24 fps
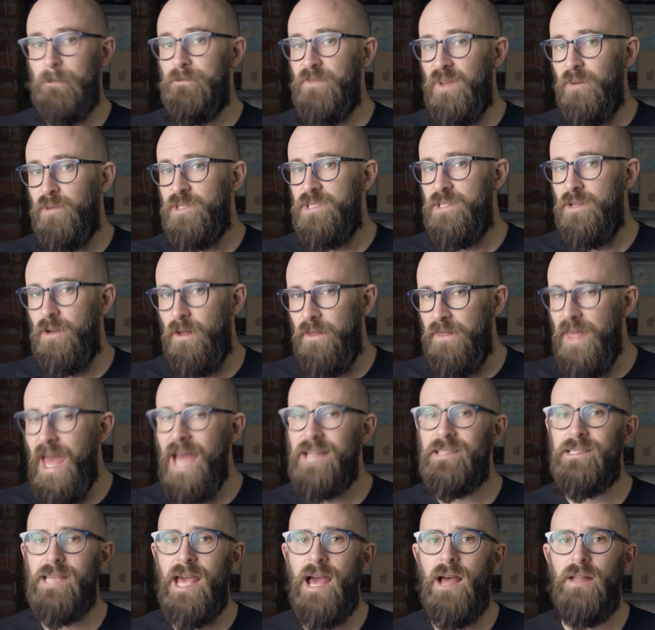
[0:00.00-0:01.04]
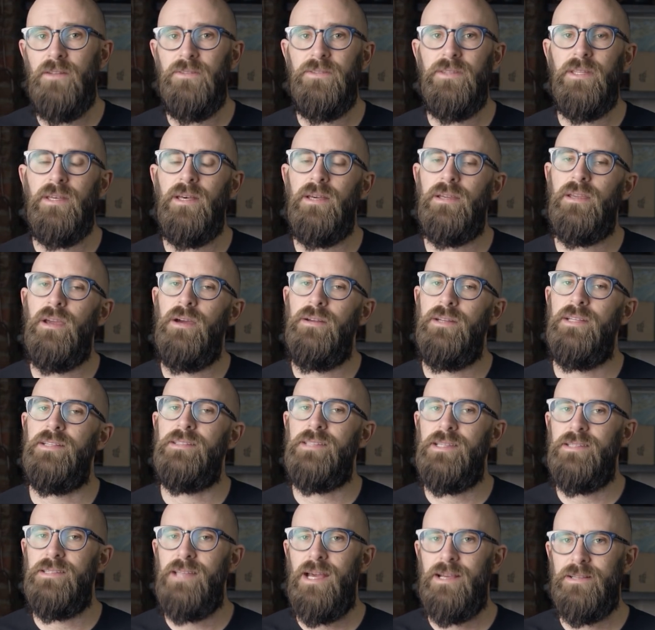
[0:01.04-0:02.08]
Now, once you got that down, the coding
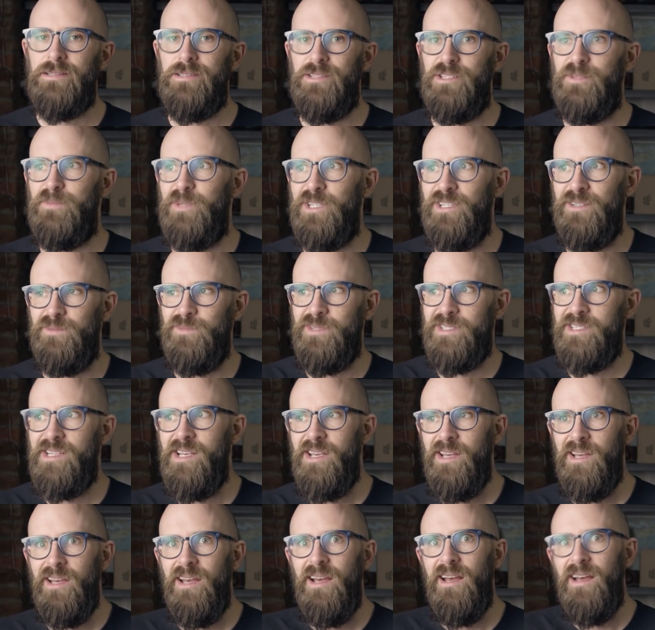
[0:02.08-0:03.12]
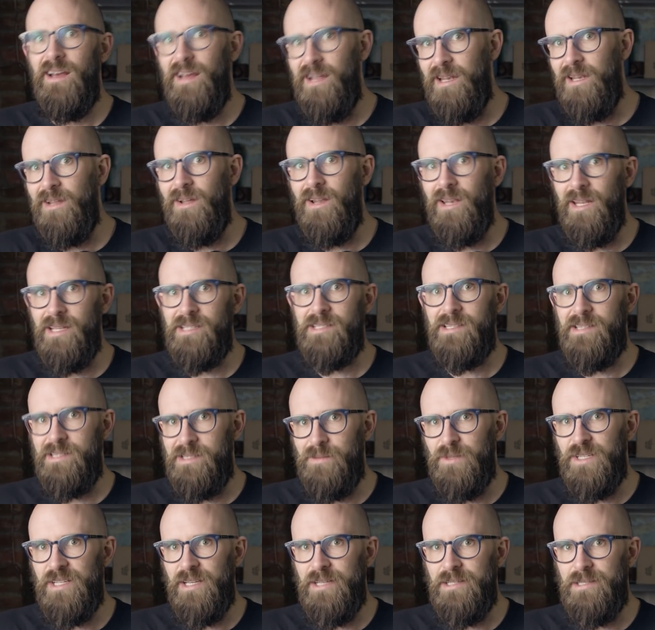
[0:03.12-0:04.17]
syntax just becomes a lot less
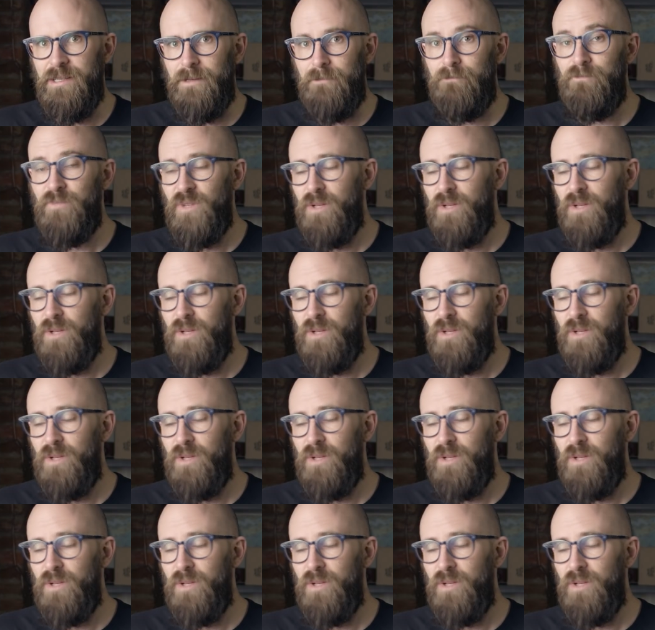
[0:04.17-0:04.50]
intimidating.